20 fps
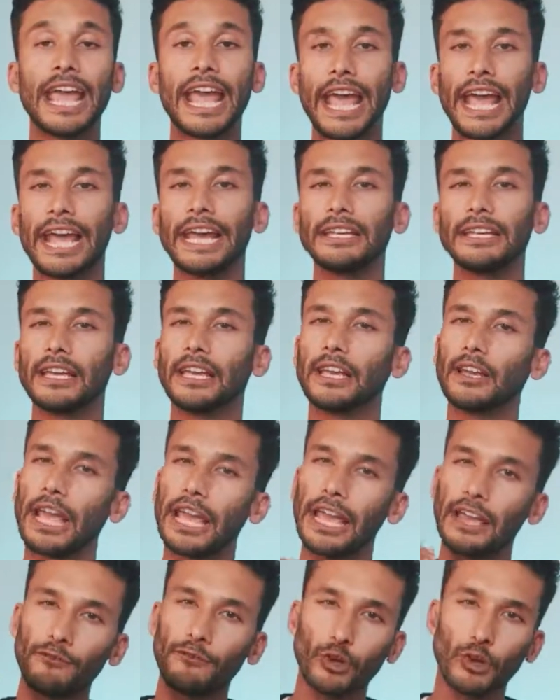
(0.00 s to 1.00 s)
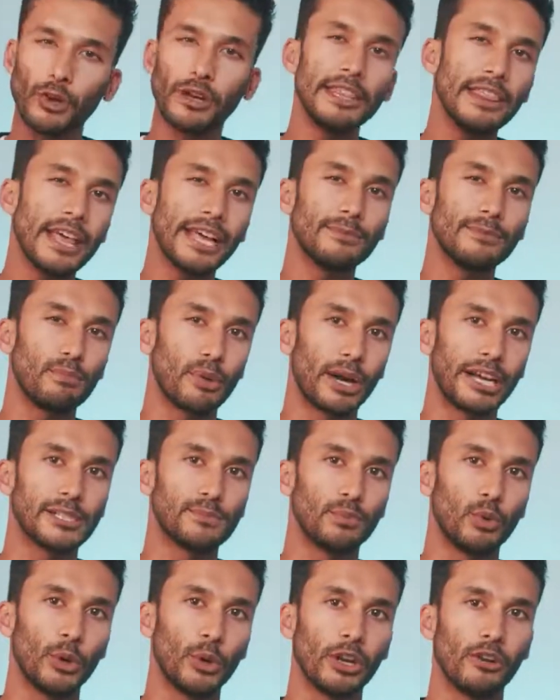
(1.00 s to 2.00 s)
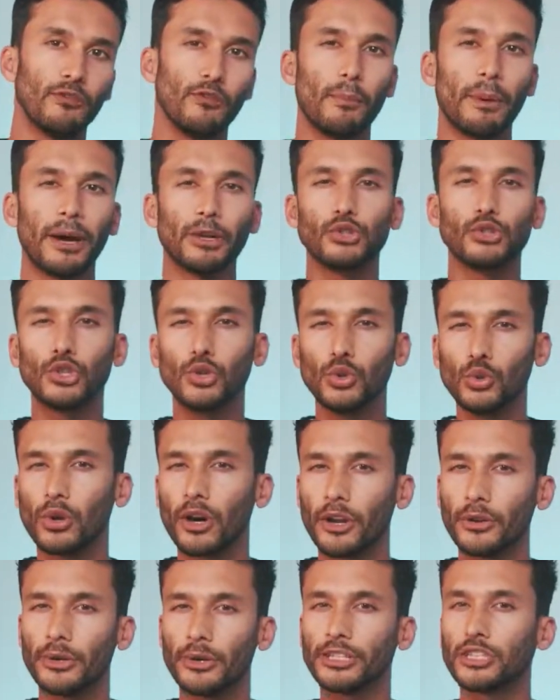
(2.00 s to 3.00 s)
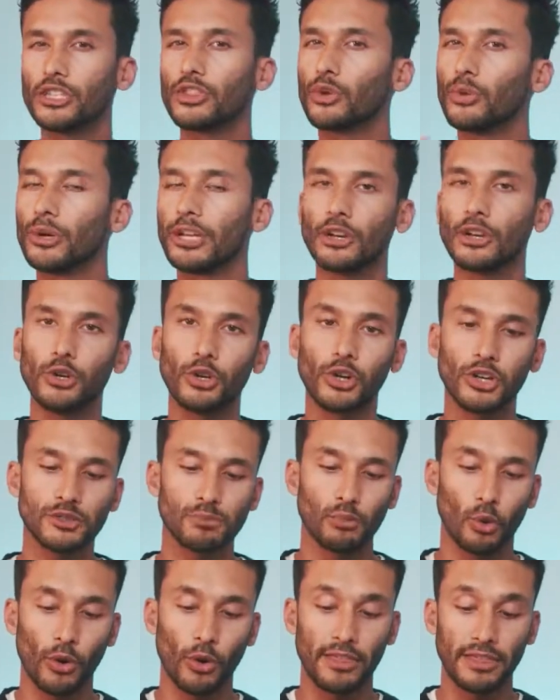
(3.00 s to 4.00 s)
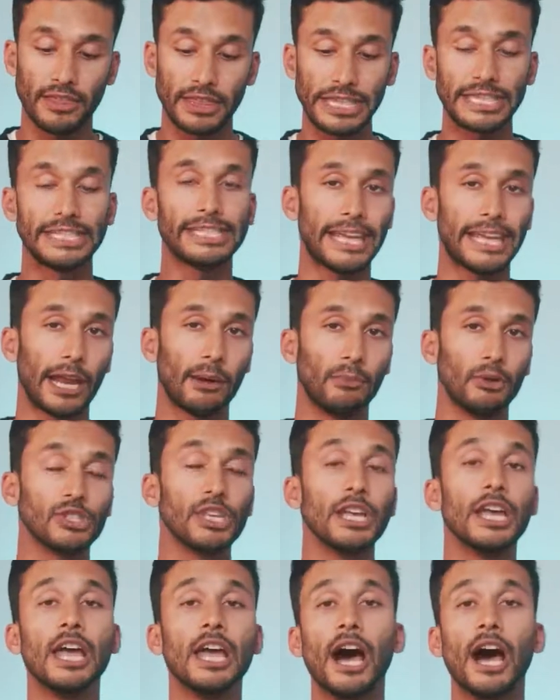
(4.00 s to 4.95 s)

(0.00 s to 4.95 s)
And if you're in that price point of about $200 to $300 more than these cameras,